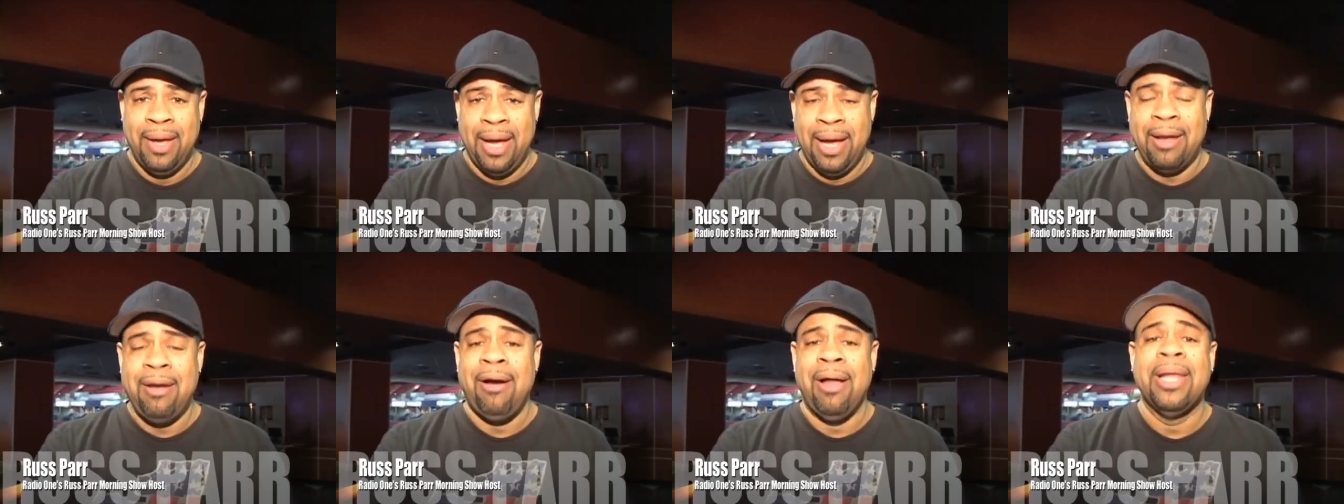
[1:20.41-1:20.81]

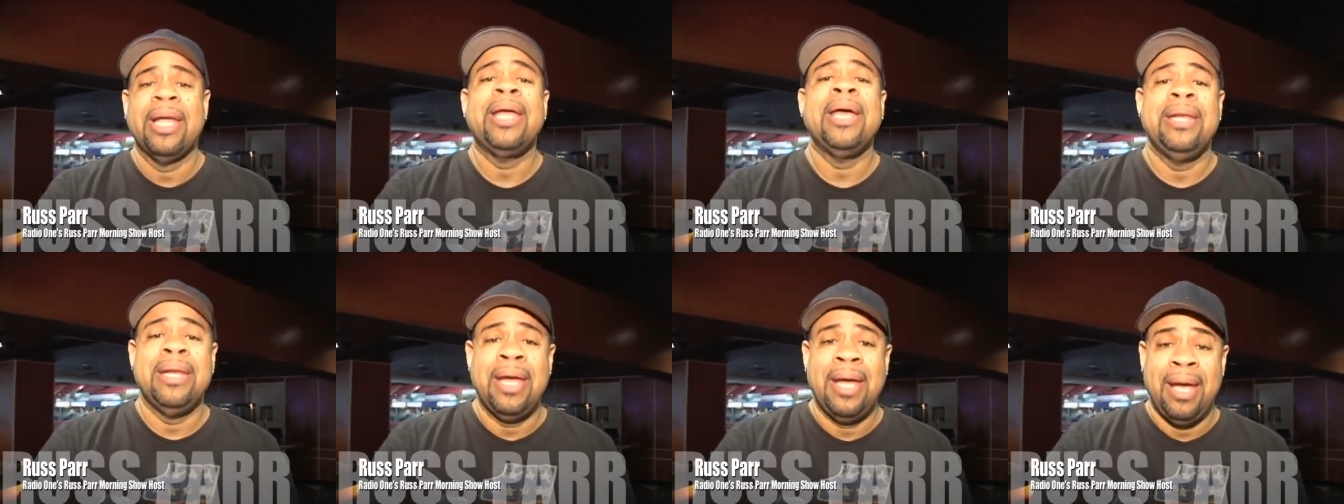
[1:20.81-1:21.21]
I call
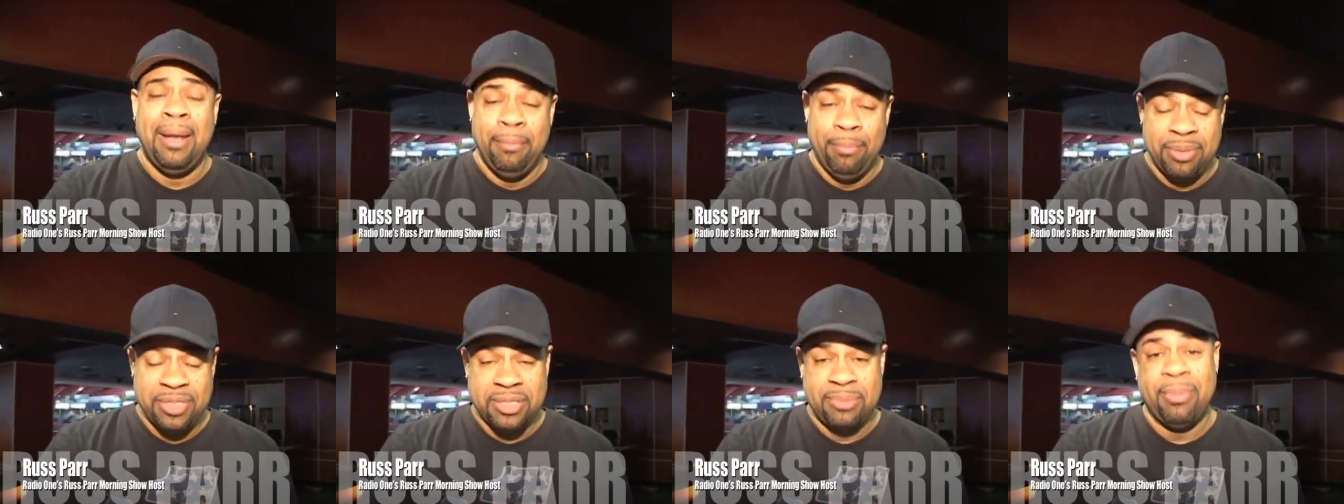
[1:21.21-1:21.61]
it getting ahead
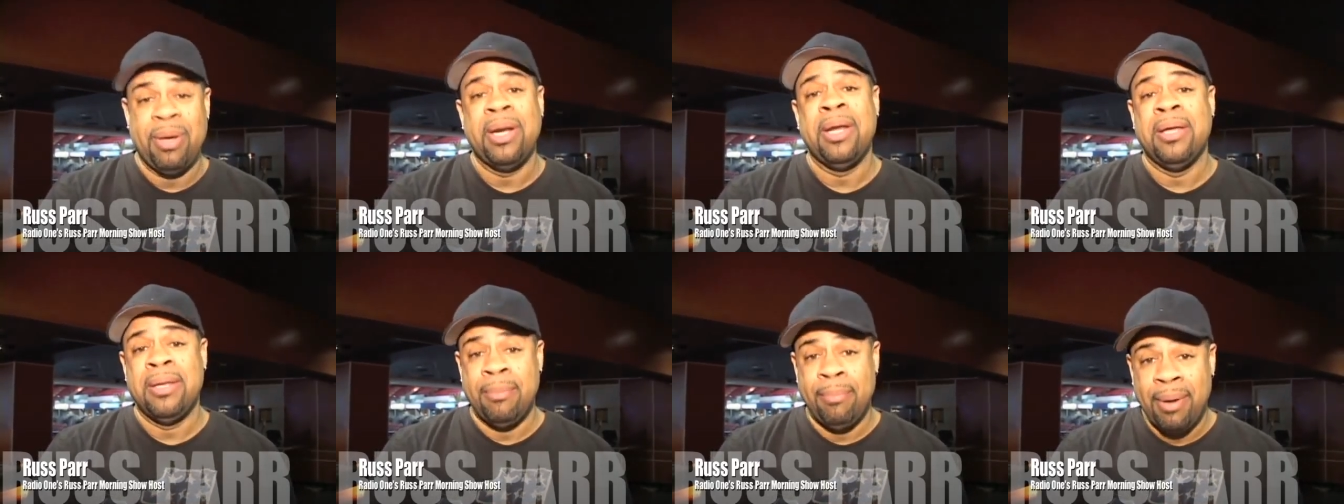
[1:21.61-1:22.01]
and put some
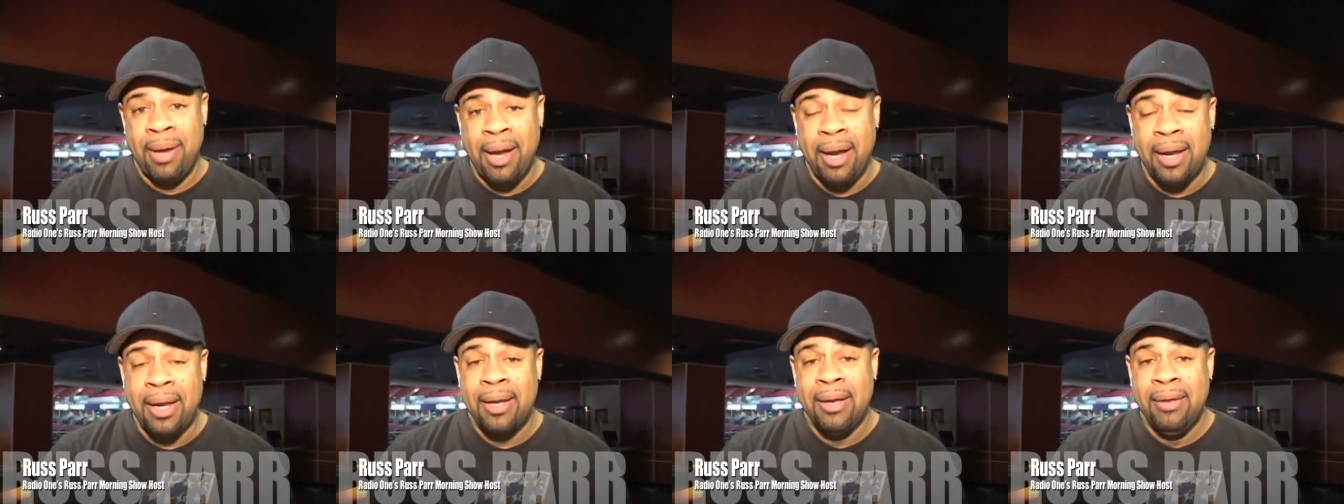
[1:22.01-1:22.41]
money in the
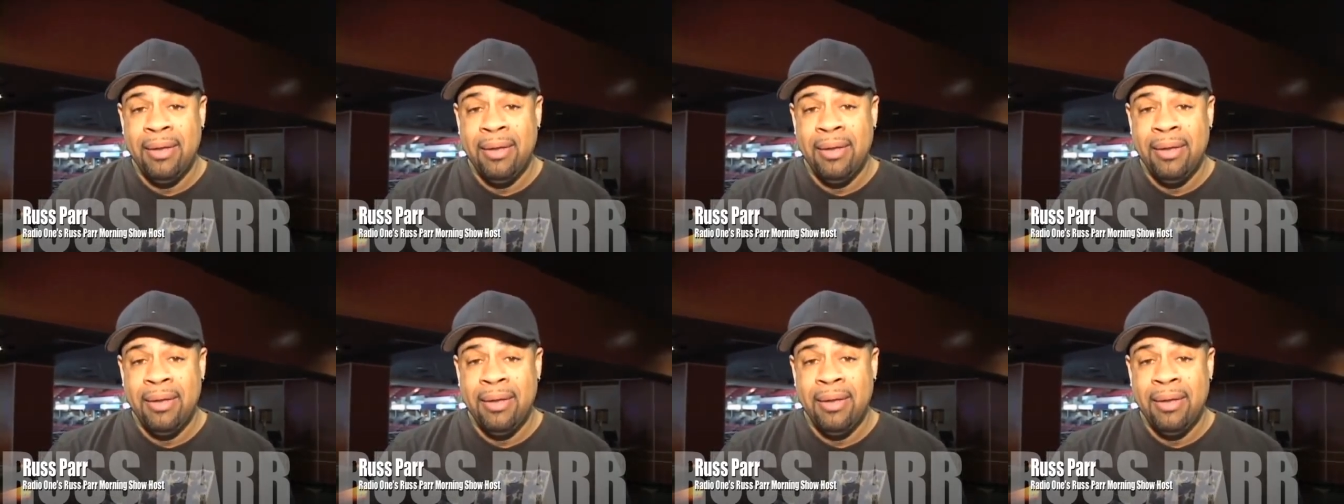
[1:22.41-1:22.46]
bank.